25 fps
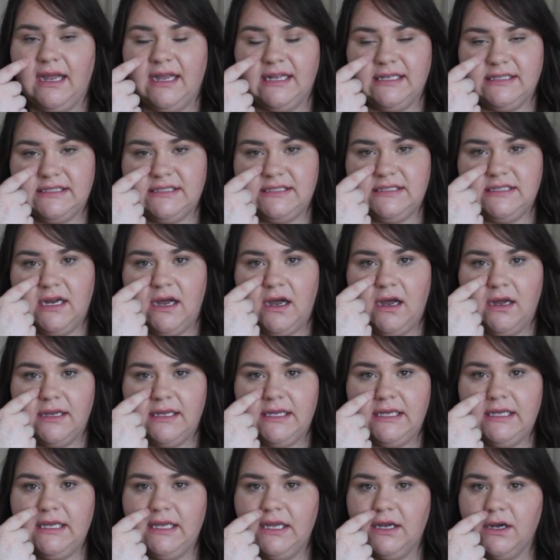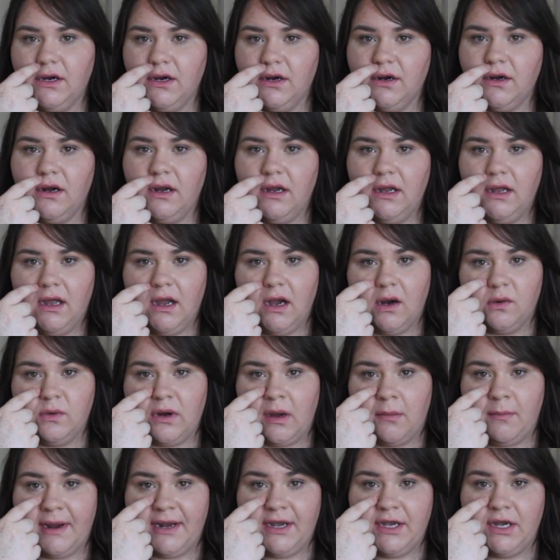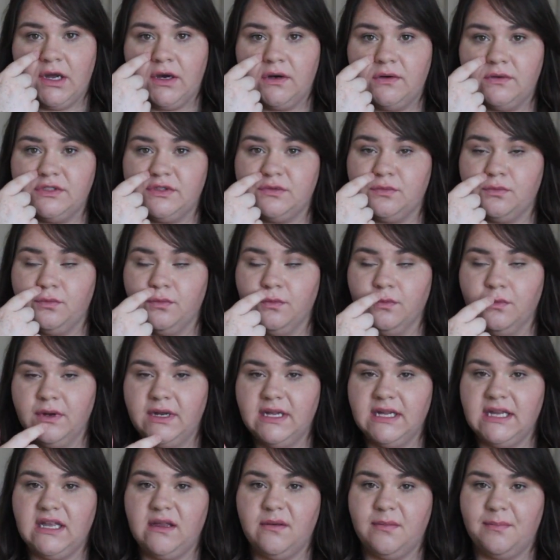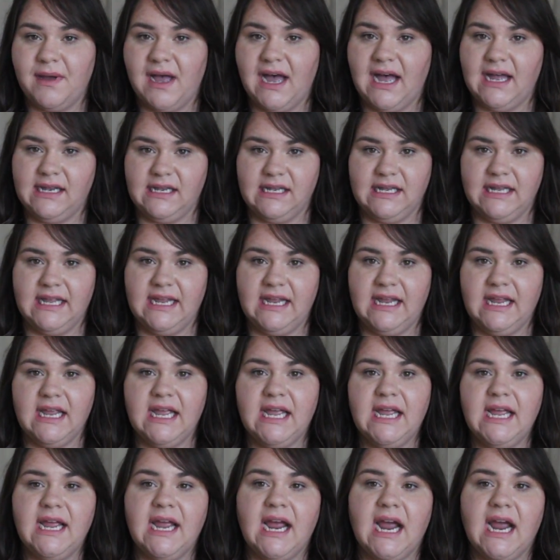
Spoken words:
It stung here around my nose really badly,